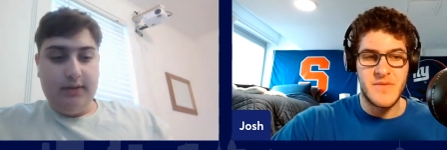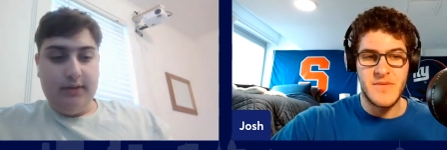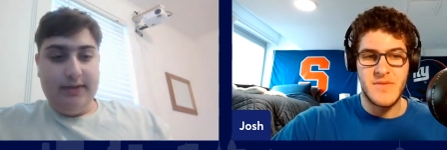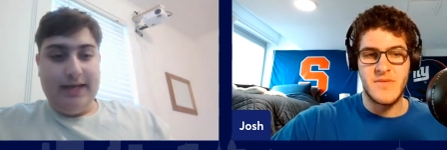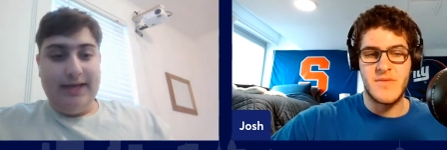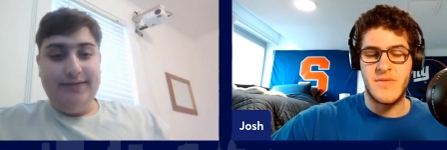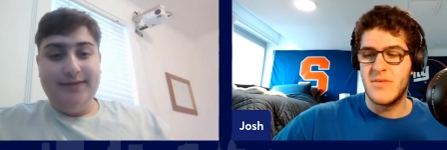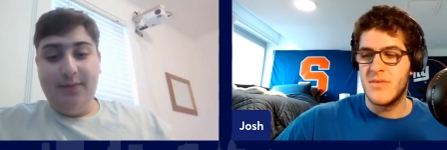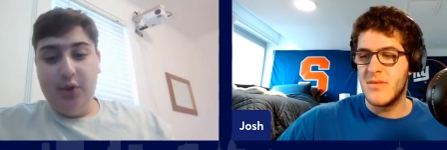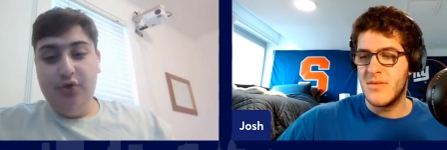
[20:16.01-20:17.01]
Speaker 1: Yeah, and
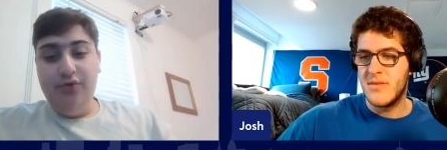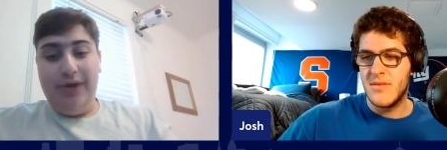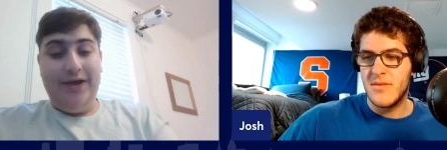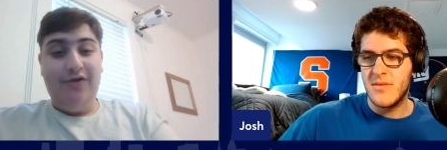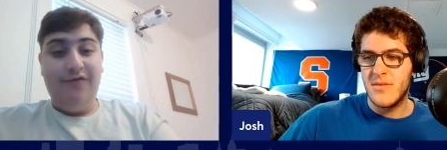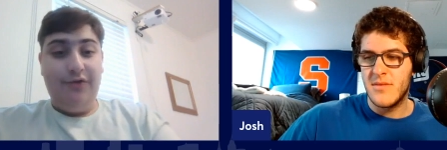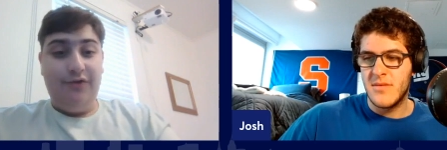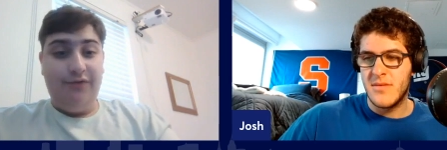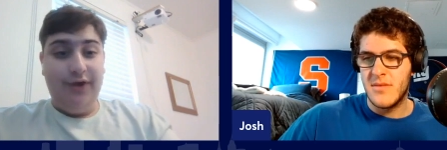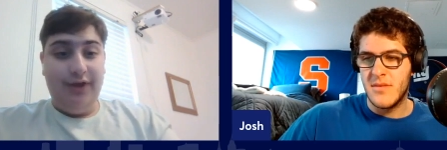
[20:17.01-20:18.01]
someone who
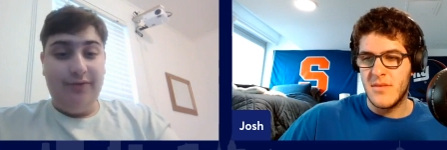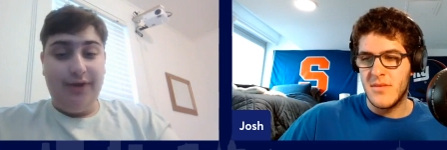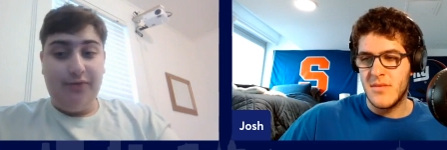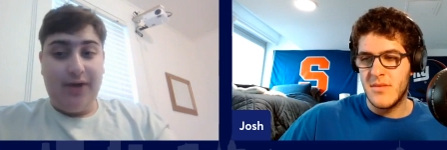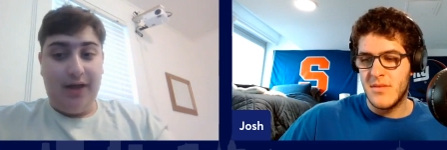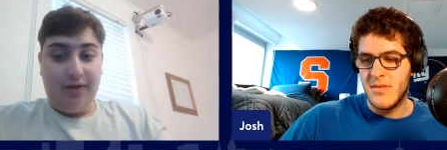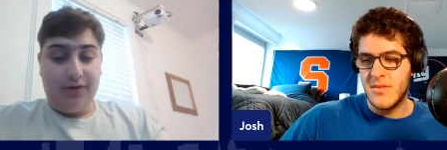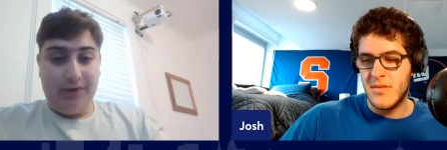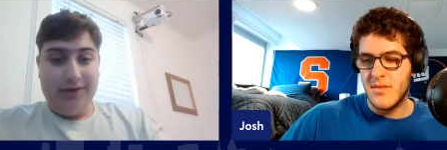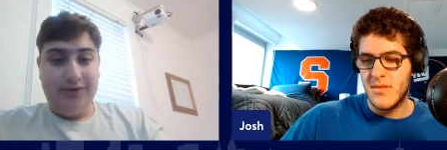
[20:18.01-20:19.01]
interviewed really, really well,
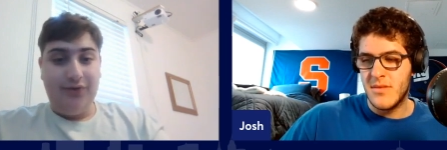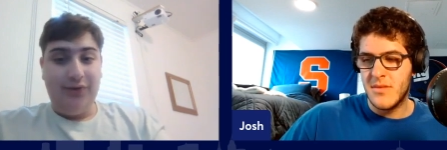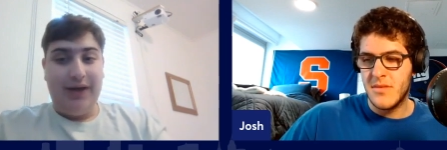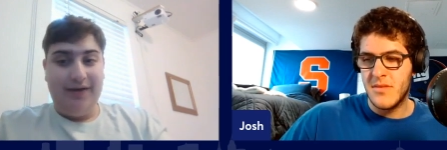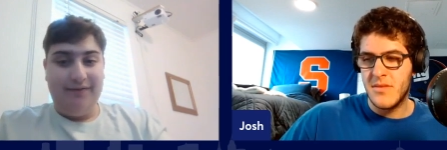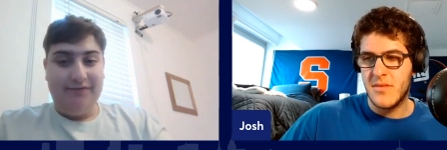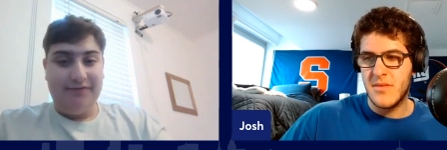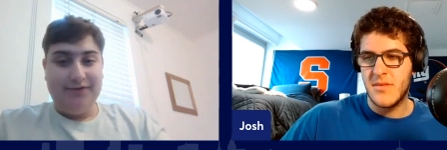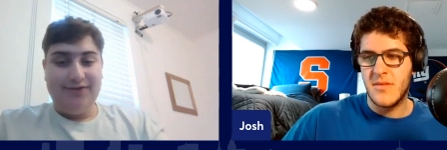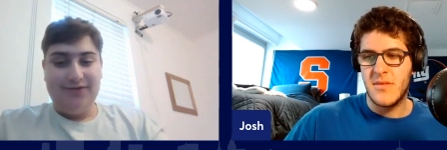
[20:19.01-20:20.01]
according to a lot of
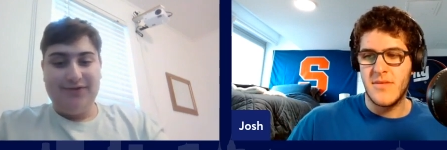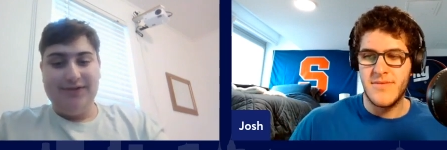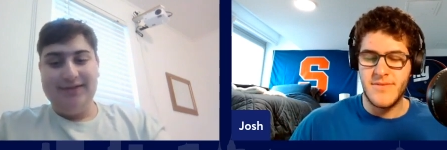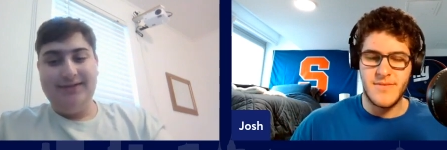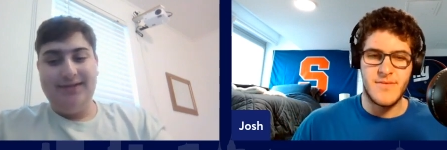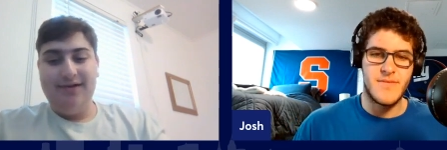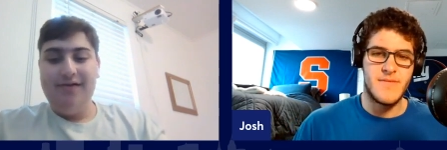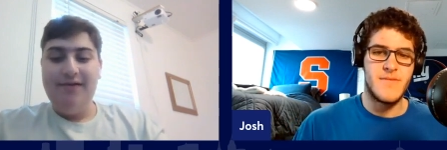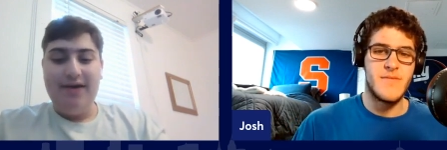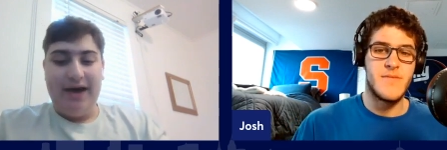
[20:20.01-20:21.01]
different sources. So
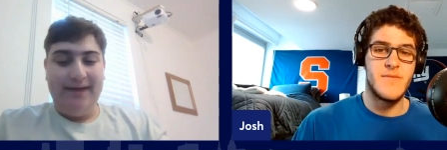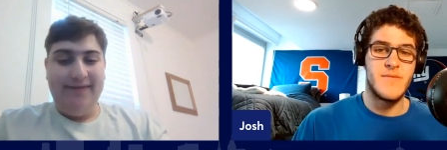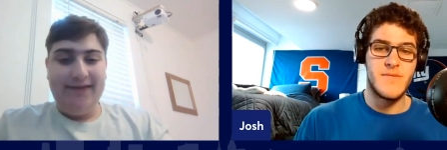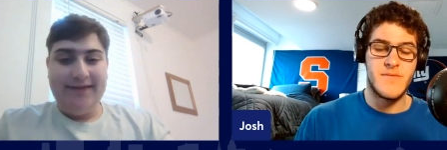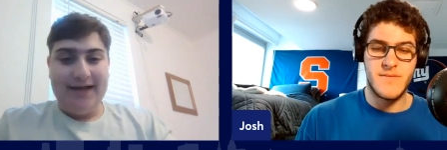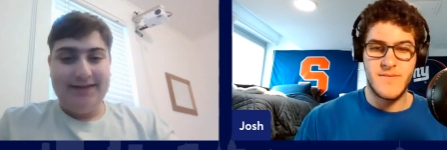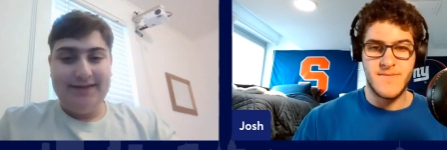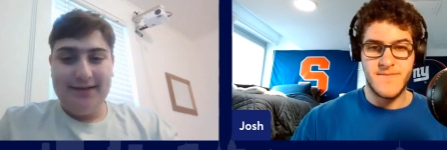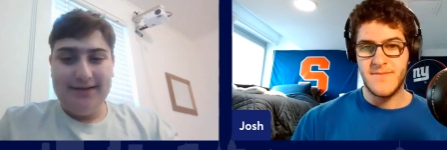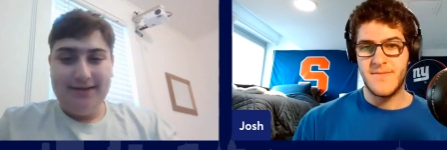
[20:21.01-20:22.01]
I think that's
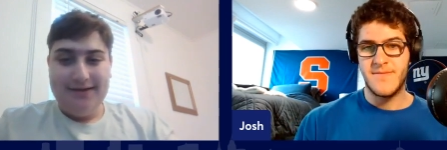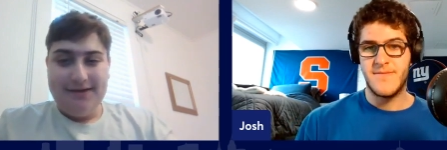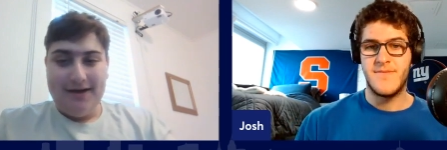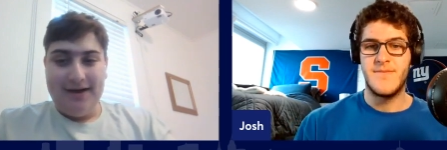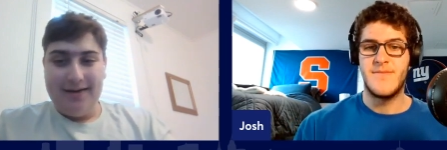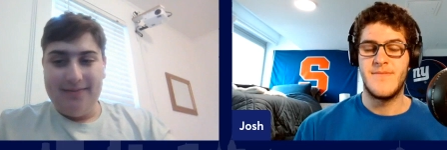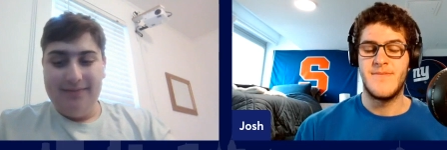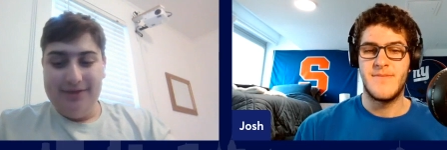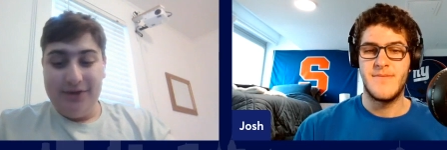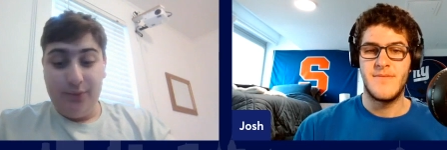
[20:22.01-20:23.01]
gonna, uh,
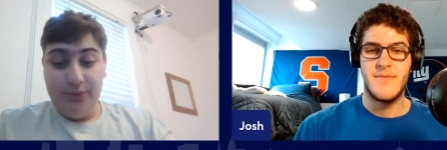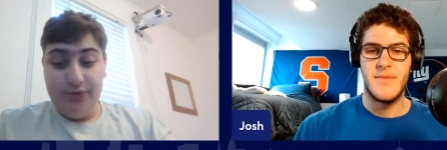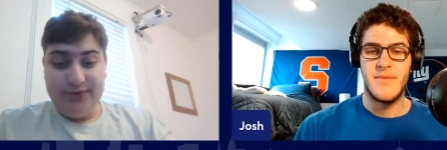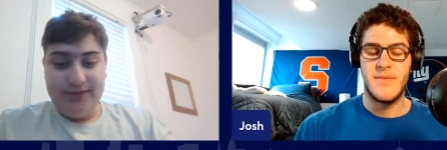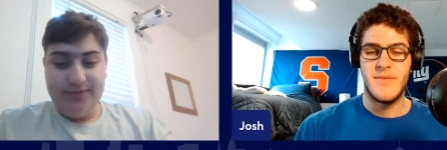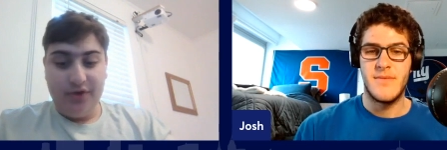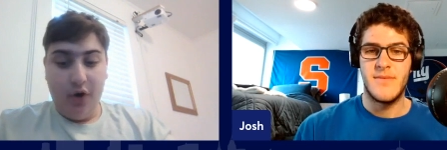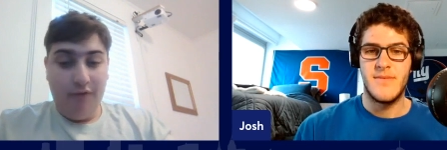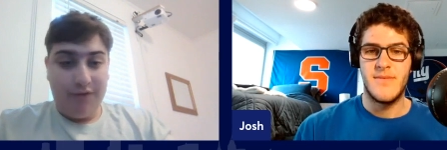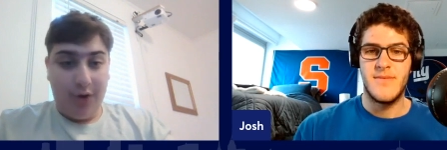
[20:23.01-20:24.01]
you know, boost him. So
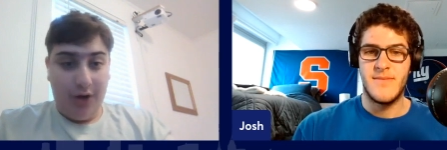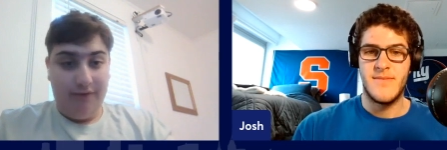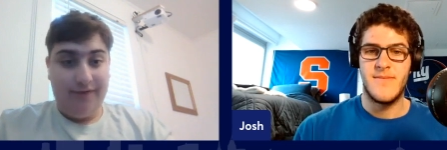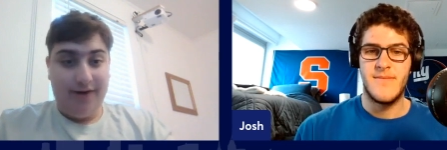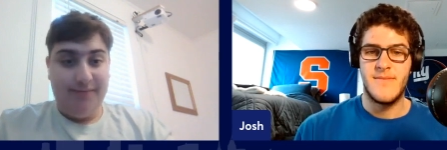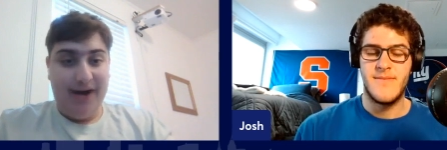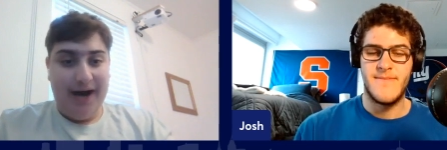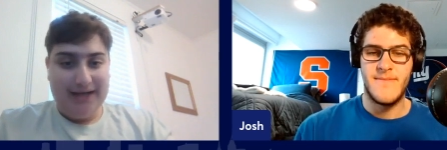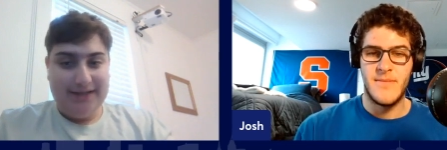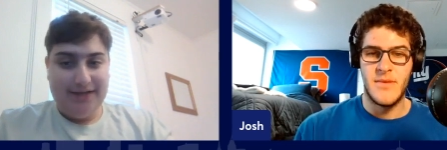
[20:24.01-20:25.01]
overall, very
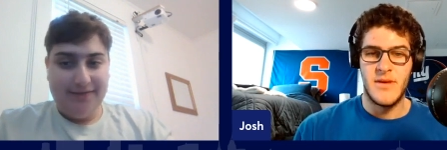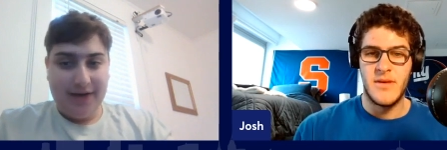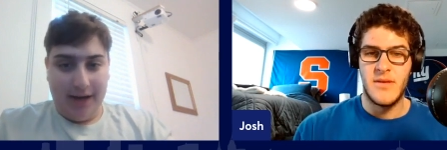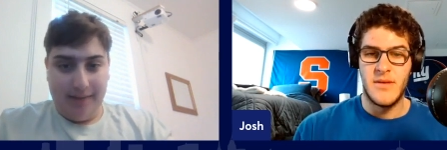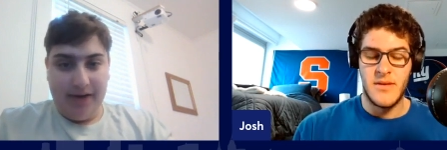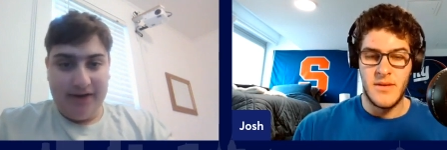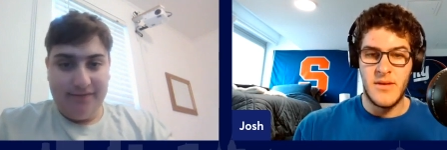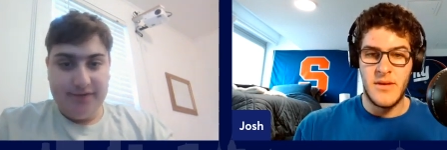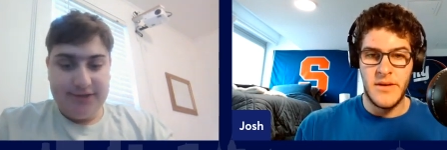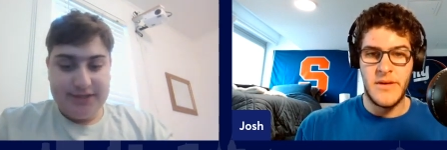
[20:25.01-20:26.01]
positive combine
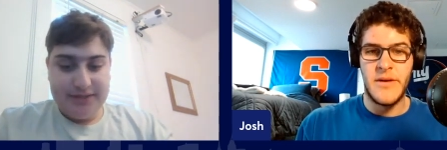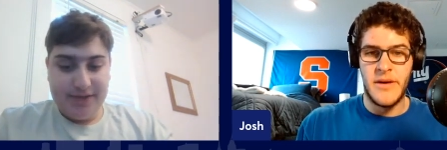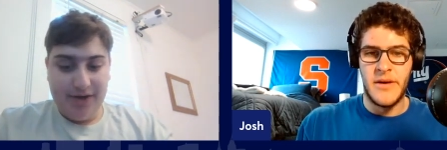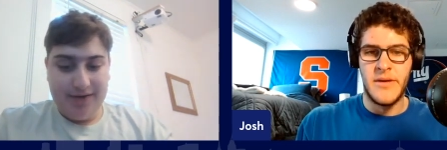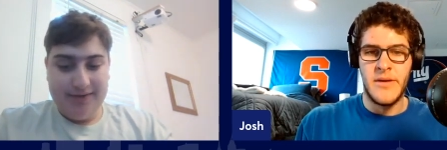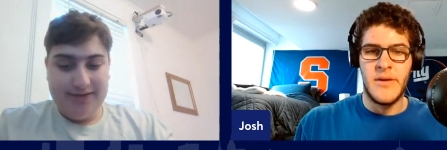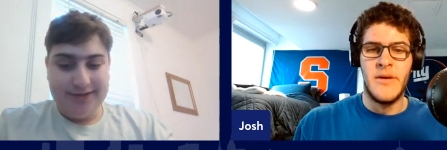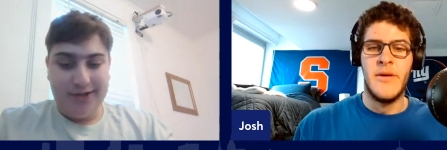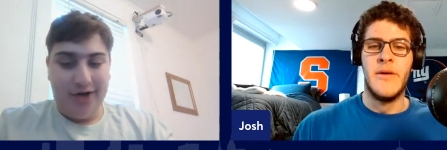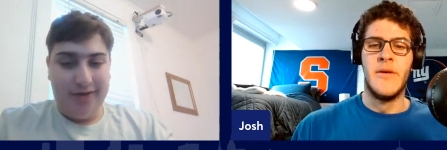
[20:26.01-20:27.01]
for JJ McCarthy,
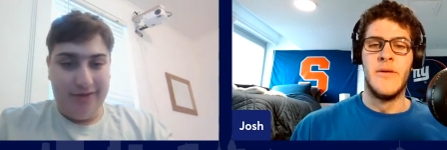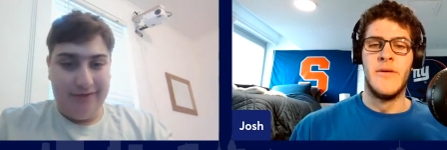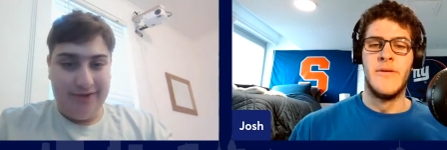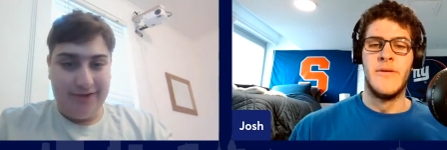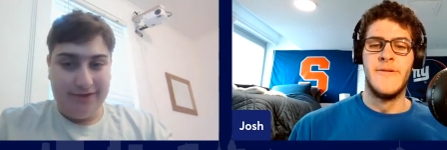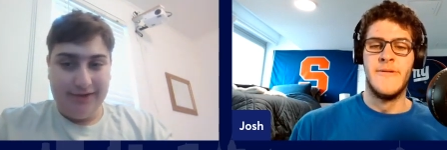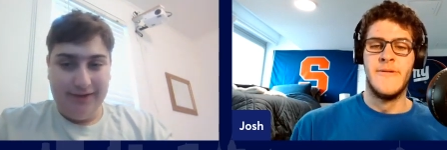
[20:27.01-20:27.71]
just on the field.